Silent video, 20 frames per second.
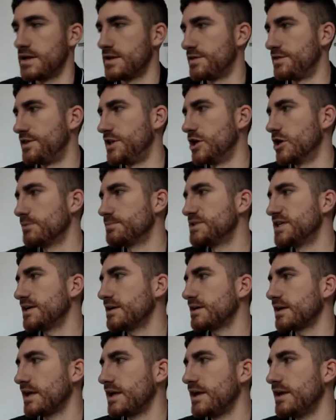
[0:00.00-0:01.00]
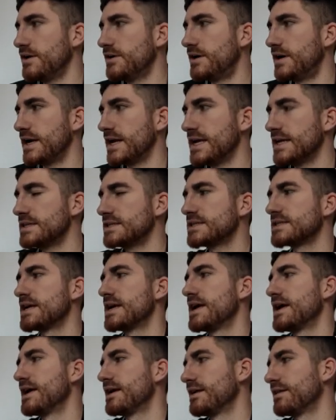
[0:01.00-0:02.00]
The object here is
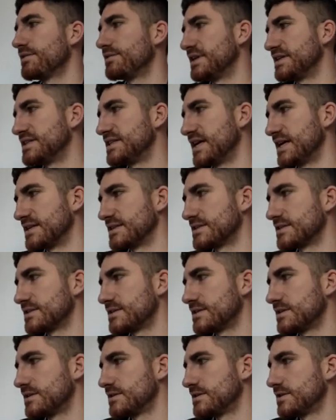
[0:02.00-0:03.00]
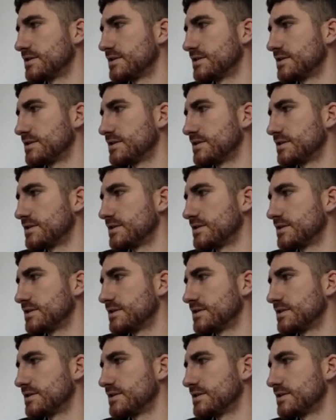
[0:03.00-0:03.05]
the test.